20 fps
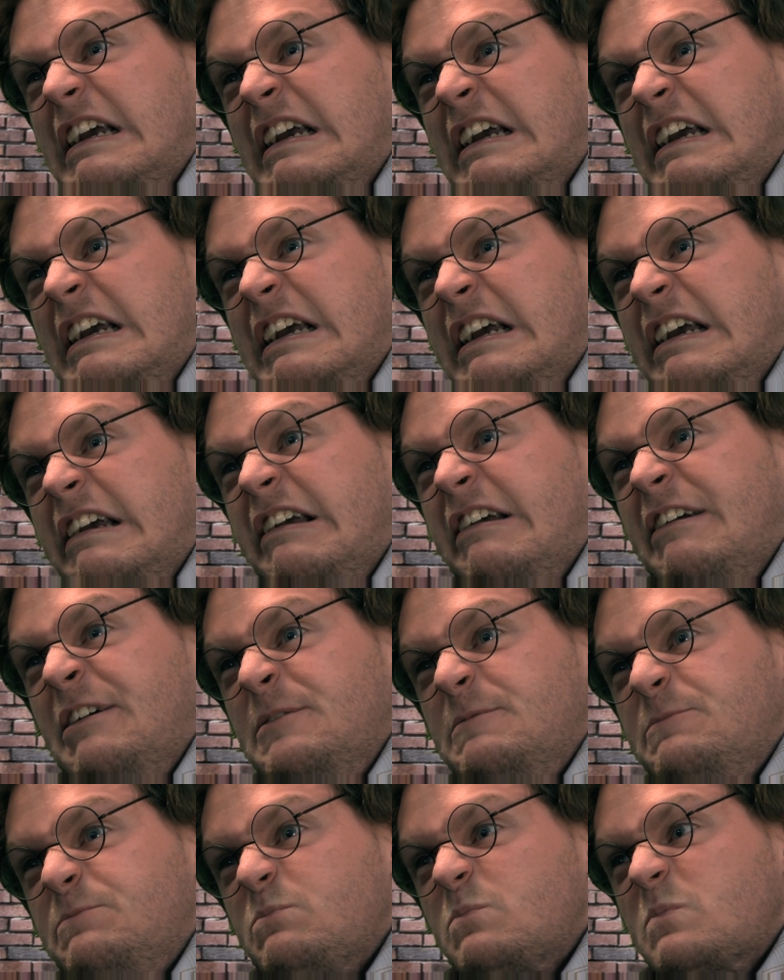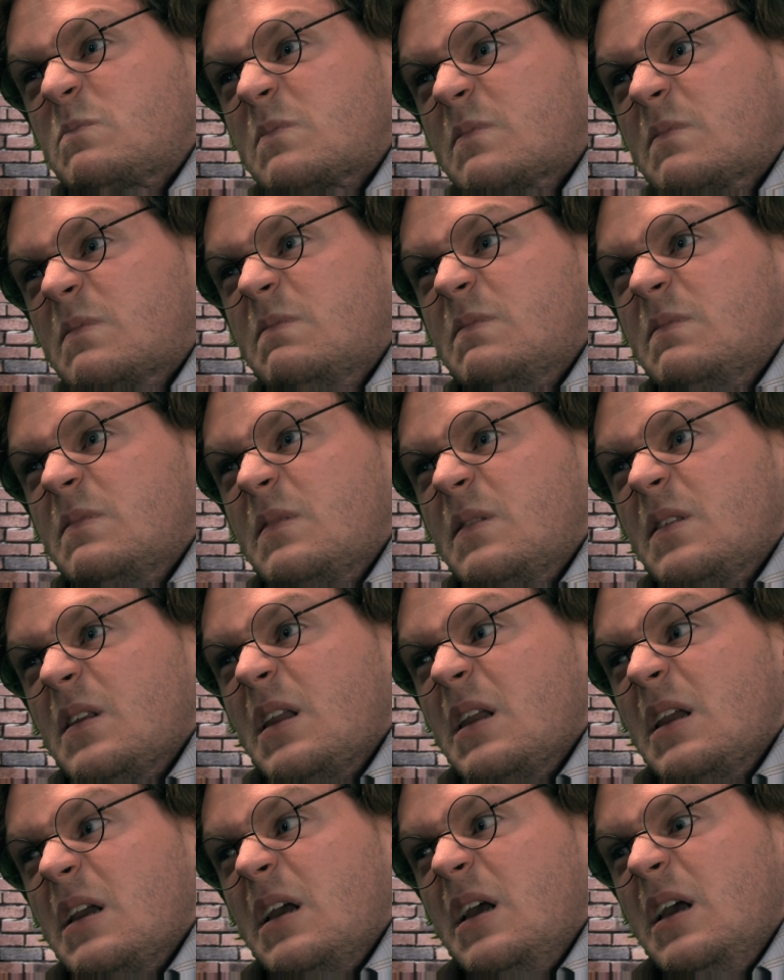
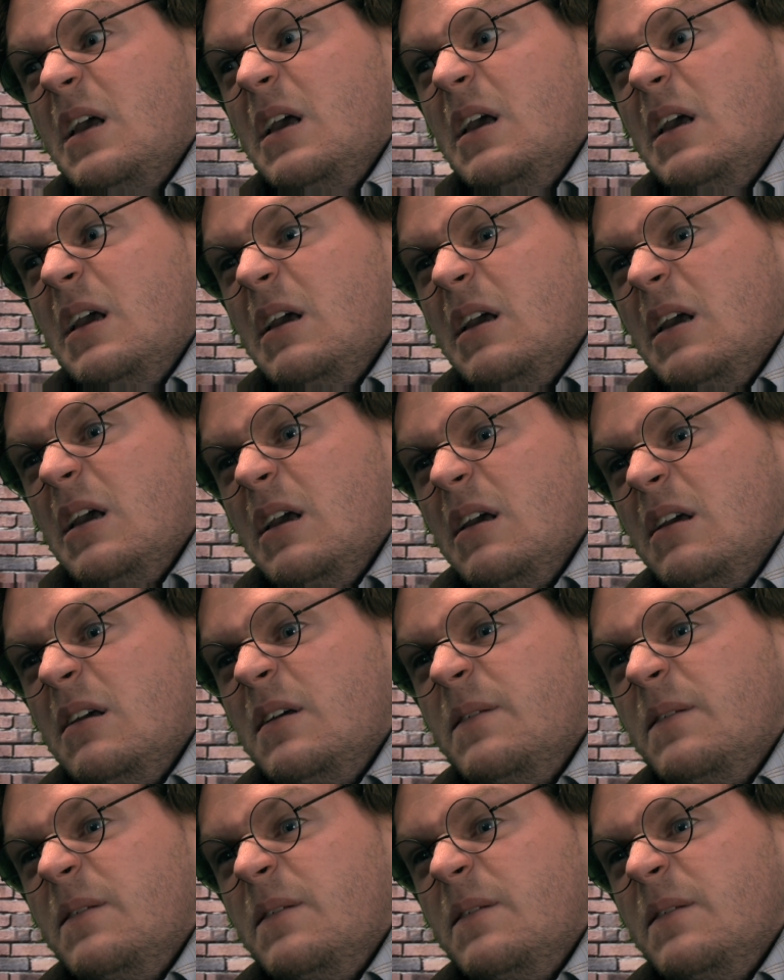No one is speaking in this clip.